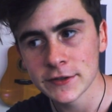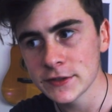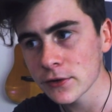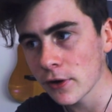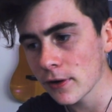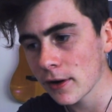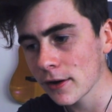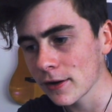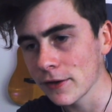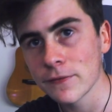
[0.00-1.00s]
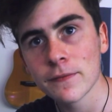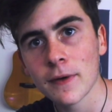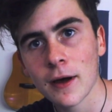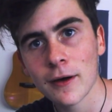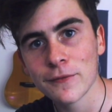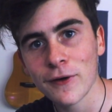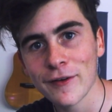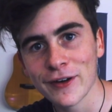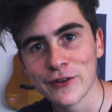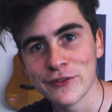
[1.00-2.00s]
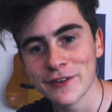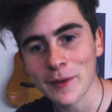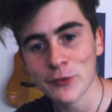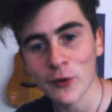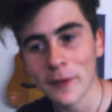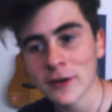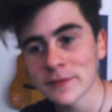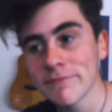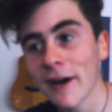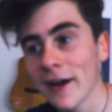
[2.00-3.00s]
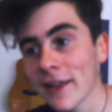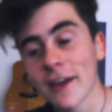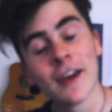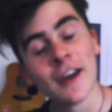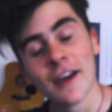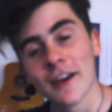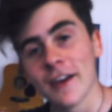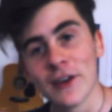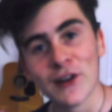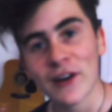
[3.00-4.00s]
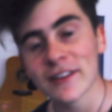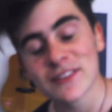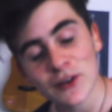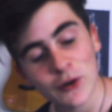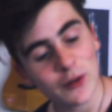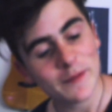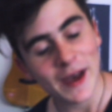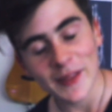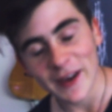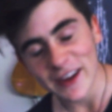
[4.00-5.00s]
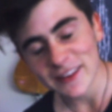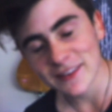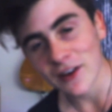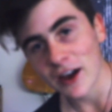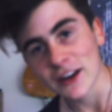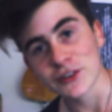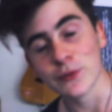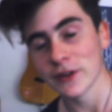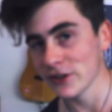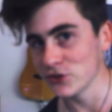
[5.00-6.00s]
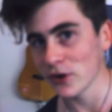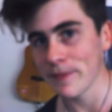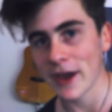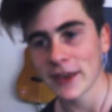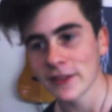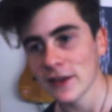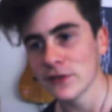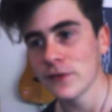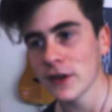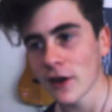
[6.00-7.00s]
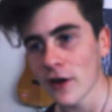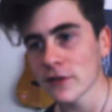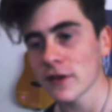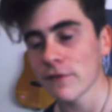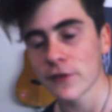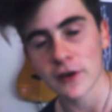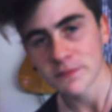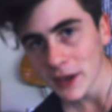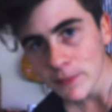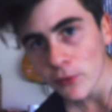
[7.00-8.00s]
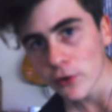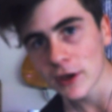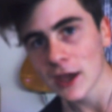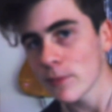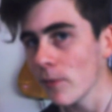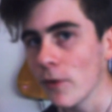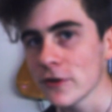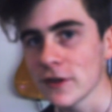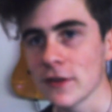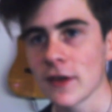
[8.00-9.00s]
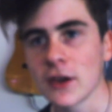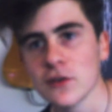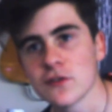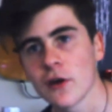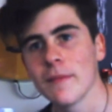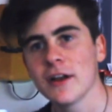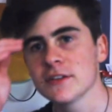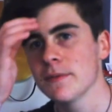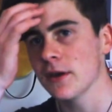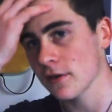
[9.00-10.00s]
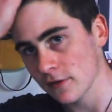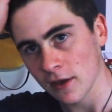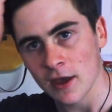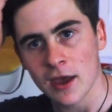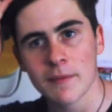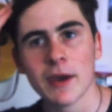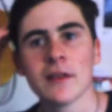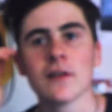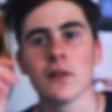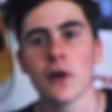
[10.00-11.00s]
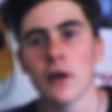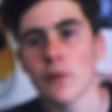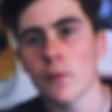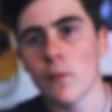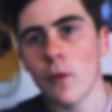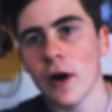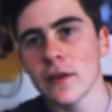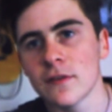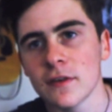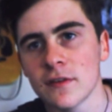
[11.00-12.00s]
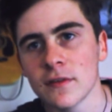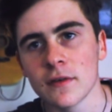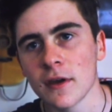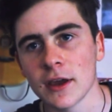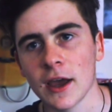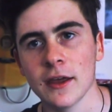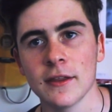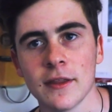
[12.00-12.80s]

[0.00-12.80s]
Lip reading: Still got only 500 subs almost, but you know, it's not all about that. I actually really enjoy making these videos, and for those people who keep on watching, thank you so much, because it means a lot. Why is this okay?